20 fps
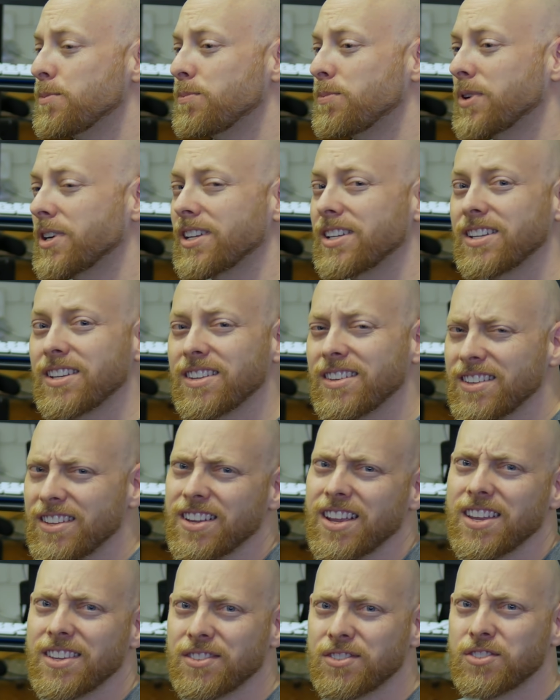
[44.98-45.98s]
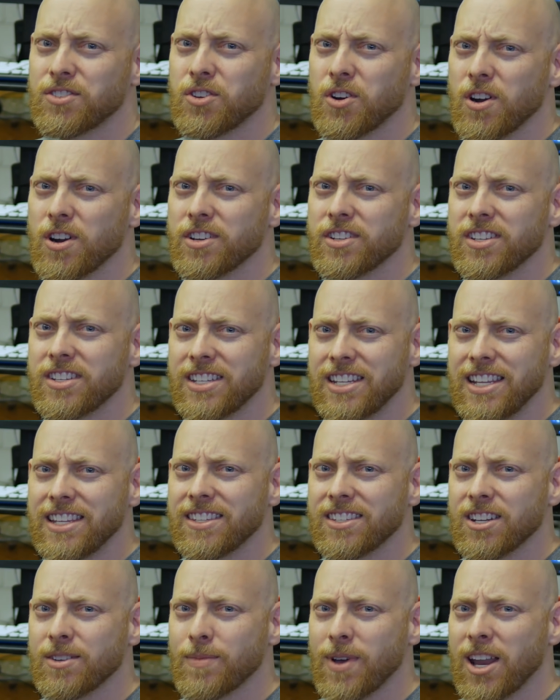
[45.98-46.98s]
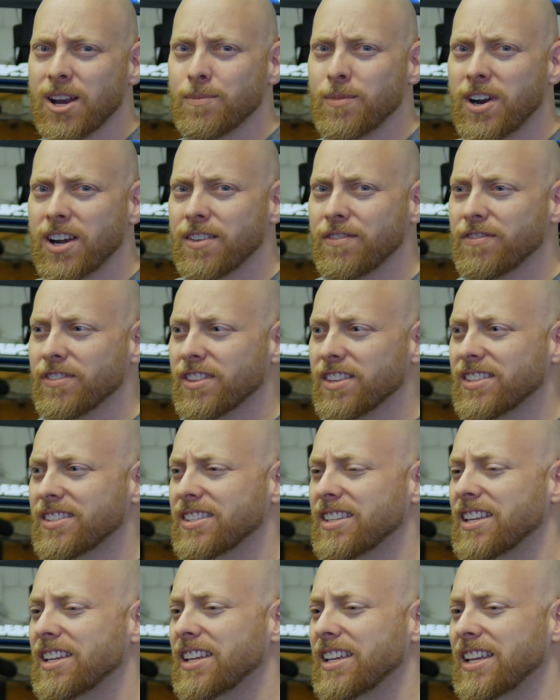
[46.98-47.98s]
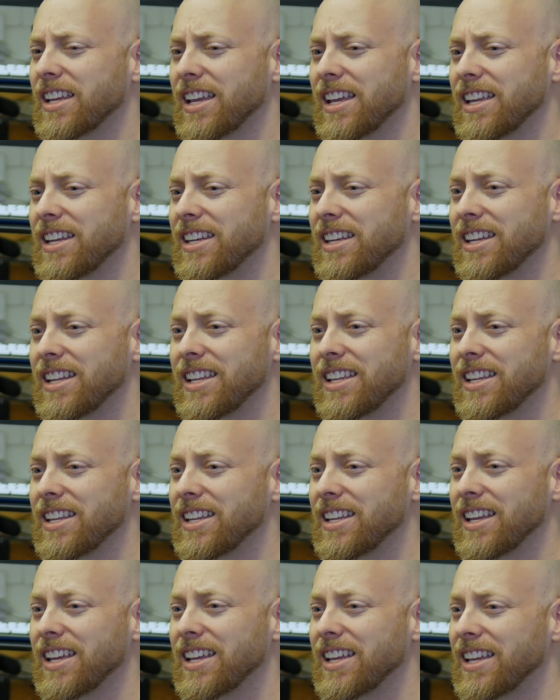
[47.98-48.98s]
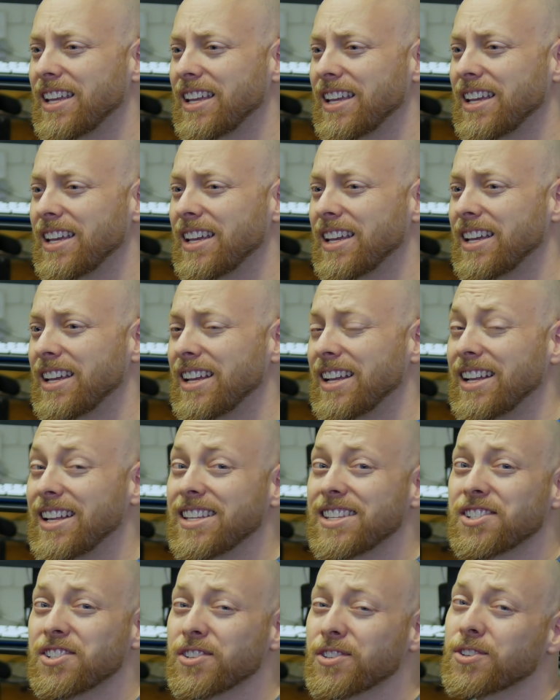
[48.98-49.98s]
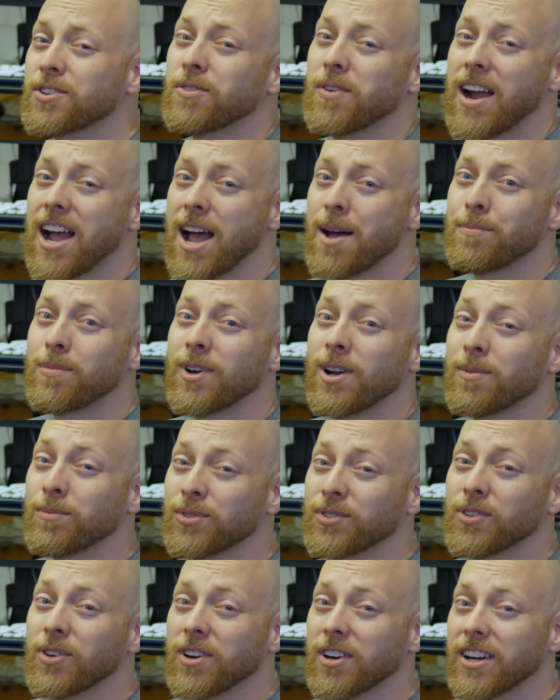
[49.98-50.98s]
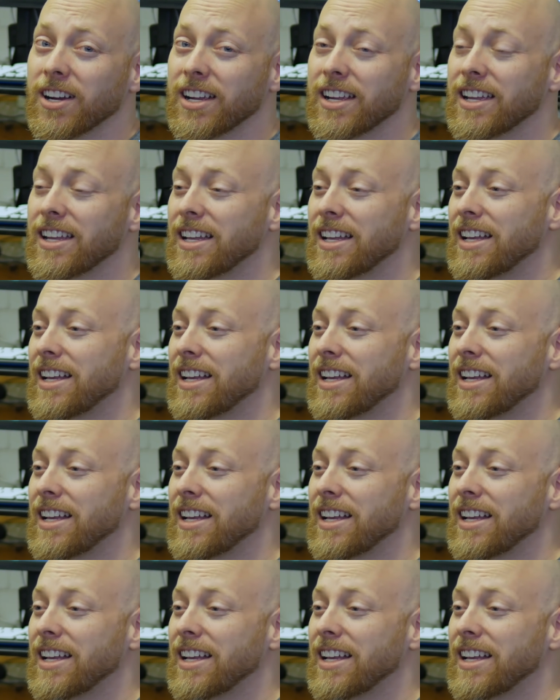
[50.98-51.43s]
But you guys charge a decent amount of money for this thing, and it's just crap. I'm sorry.